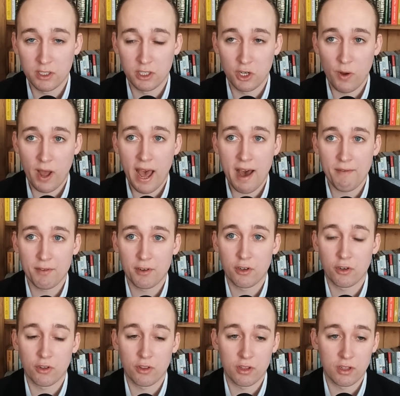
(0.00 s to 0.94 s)
You know,
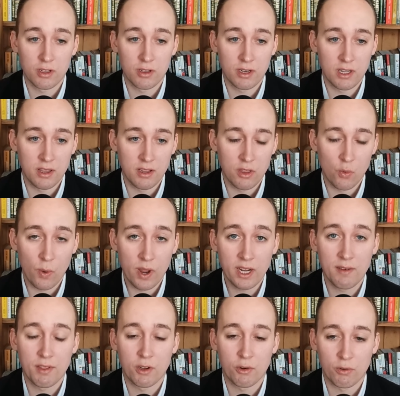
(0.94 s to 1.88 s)
after the in, in the wake
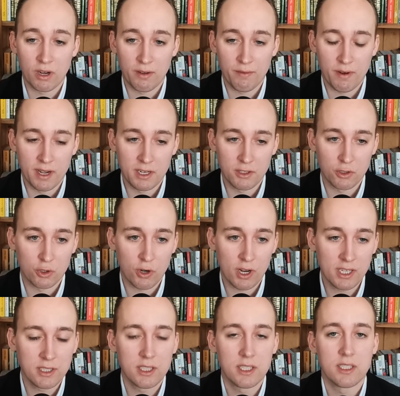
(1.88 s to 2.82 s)
of the great financial
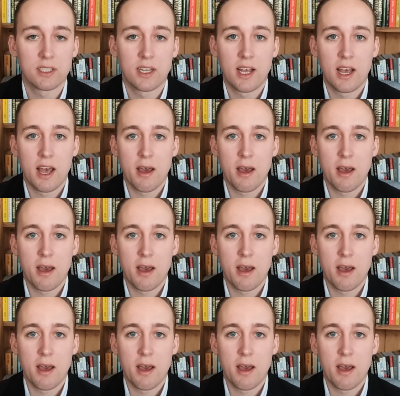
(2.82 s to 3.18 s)
crisis,